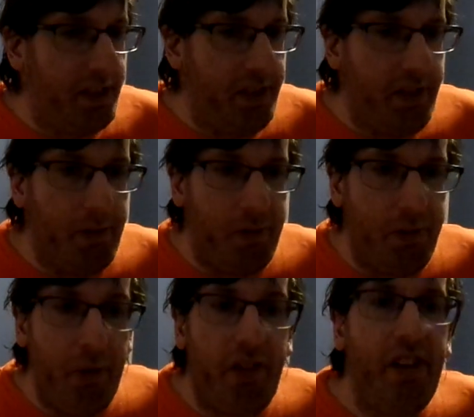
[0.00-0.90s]
you know
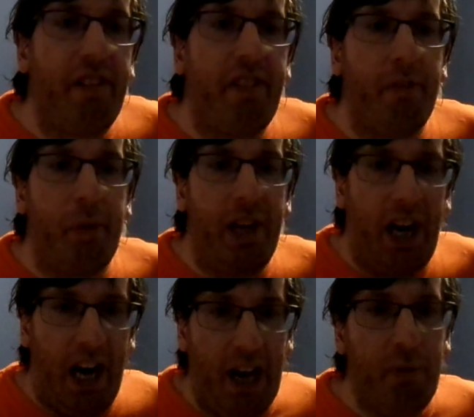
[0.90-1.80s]
do things the way
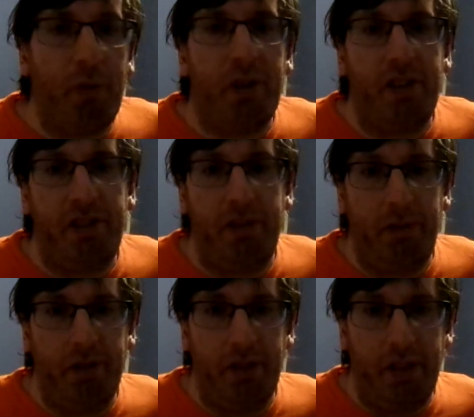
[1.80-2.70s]
I want to
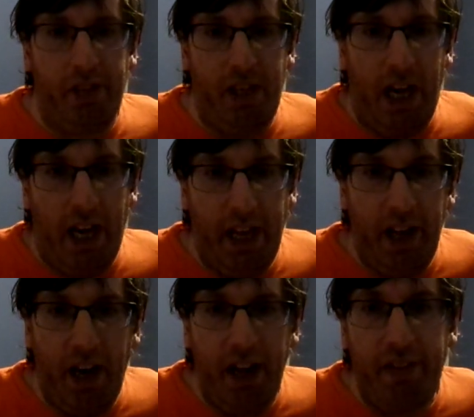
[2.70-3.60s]
do I
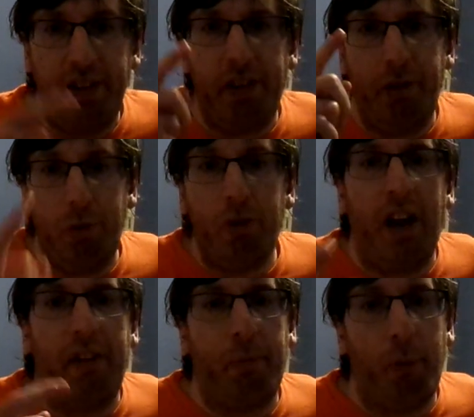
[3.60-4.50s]
I think you
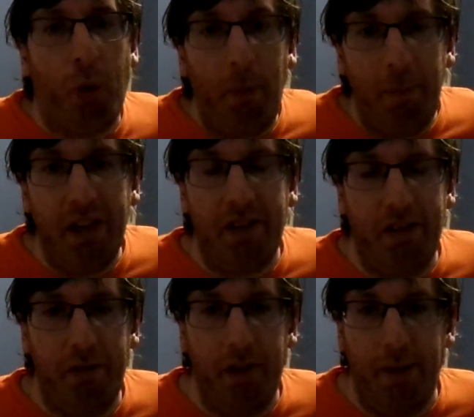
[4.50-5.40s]
guys want me to
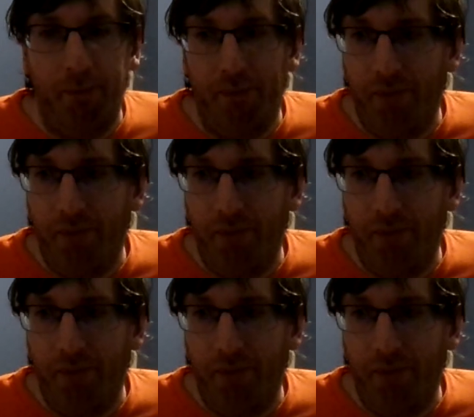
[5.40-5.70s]
do them